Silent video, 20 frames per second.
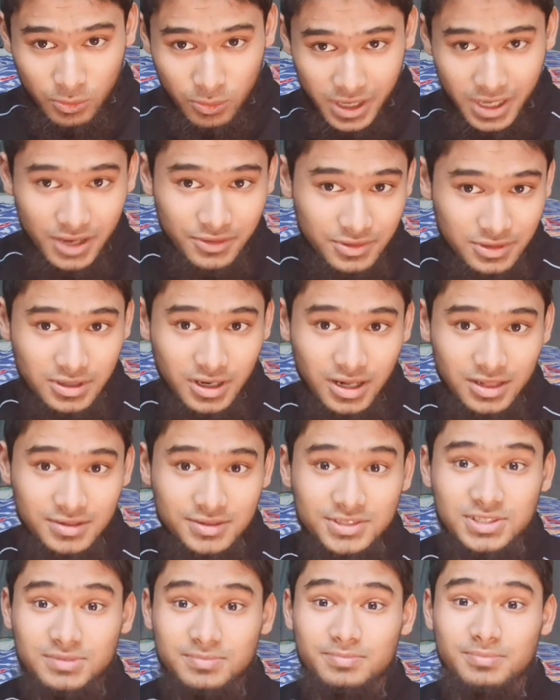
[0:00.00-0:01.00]

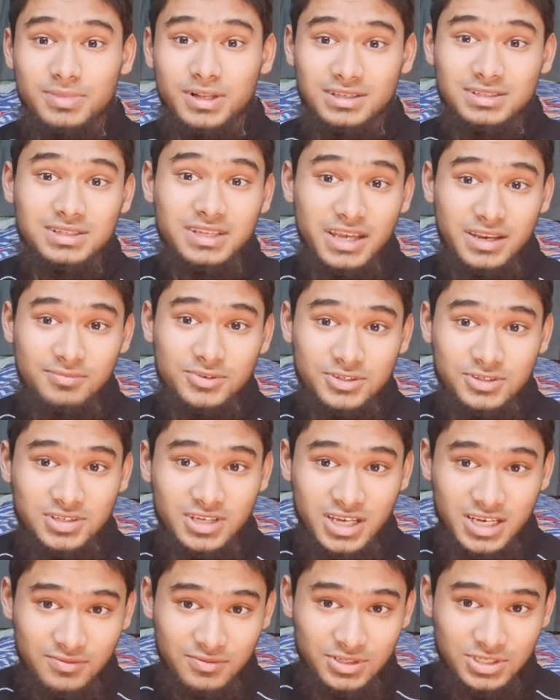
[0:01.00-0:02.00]
$100 plus
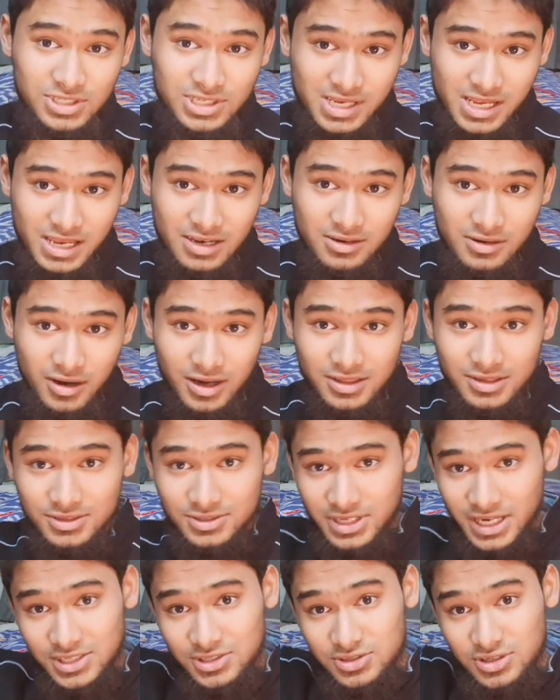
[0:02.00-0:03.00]
10%, which is
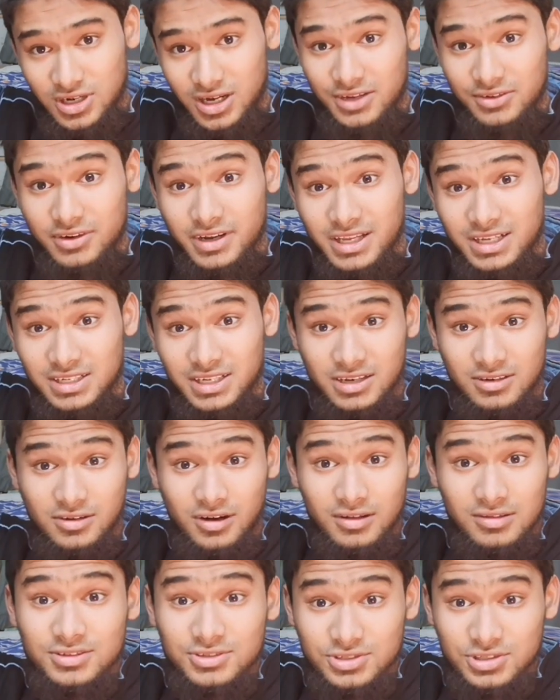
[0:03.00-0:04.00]
$10 extra,
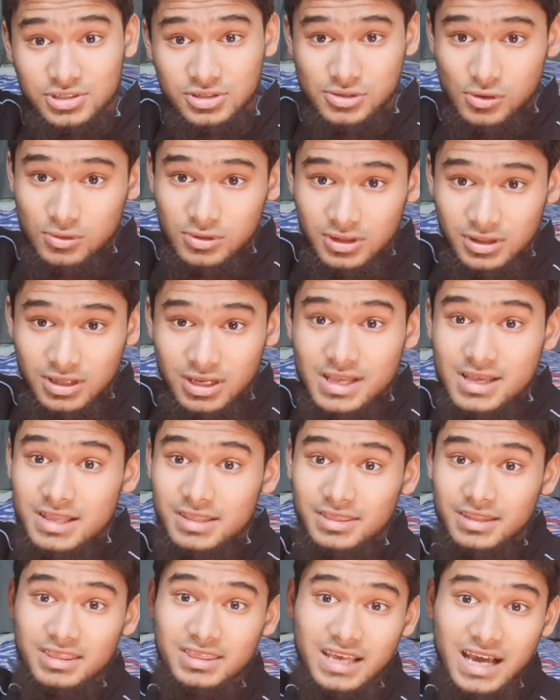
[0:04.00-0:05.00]
$110 in total,
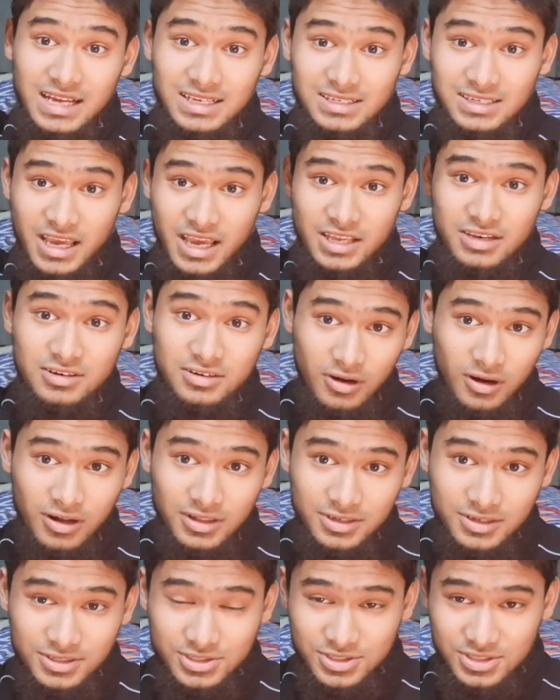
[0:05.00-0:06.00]
then that
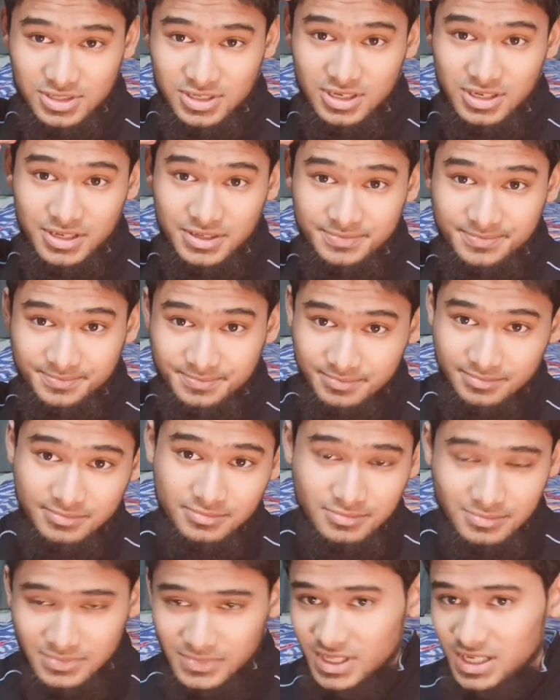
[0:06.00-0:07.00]
$10
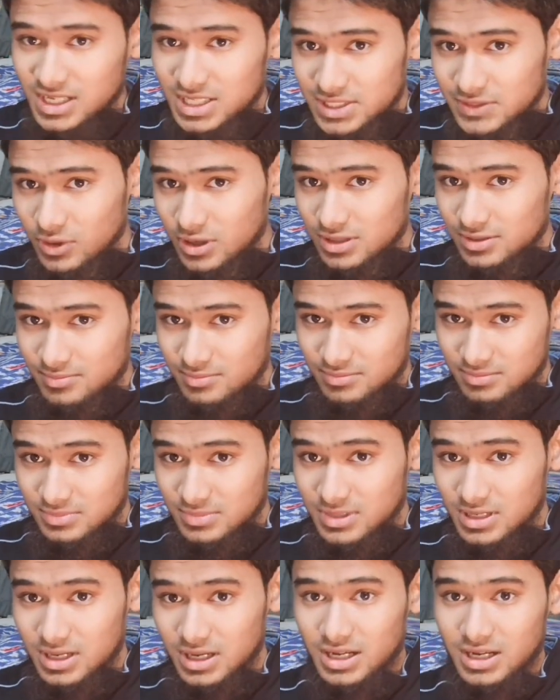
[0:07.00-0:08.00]
is what
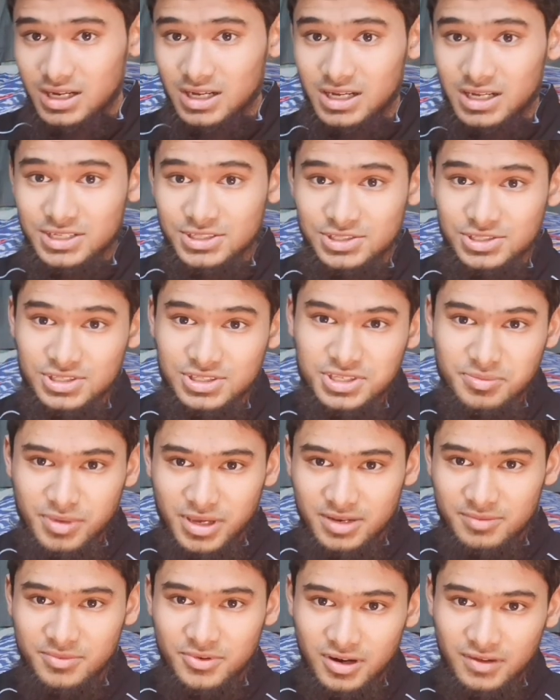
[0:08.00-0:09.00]
is the
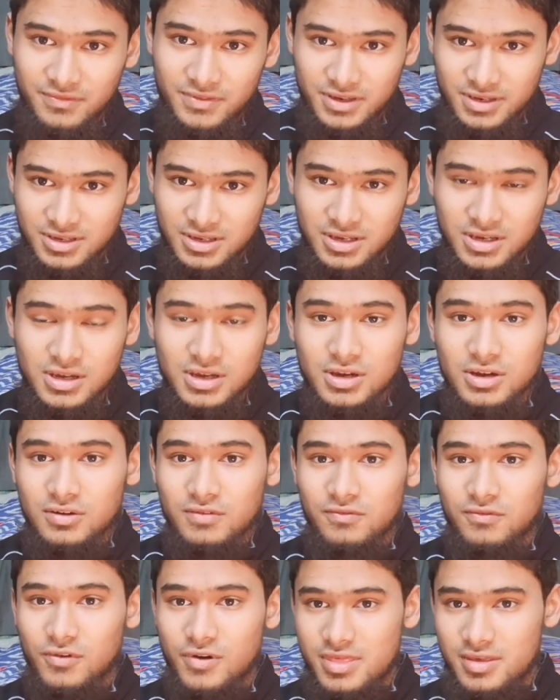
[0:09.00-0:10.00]
main profit
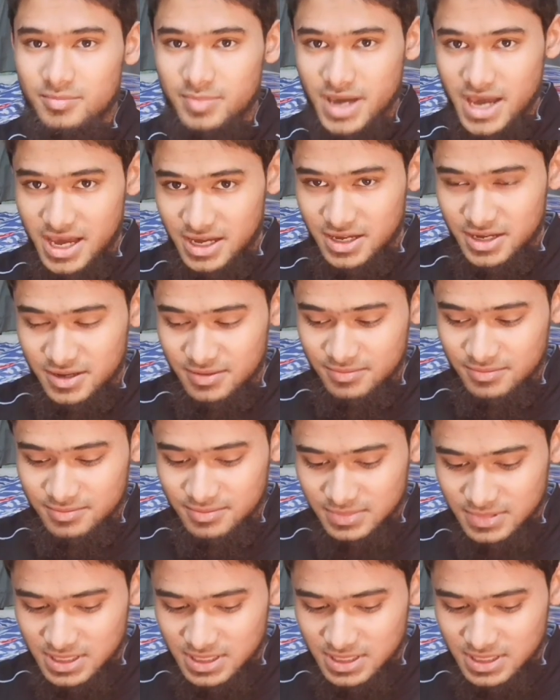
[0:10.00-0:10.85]
for the bank.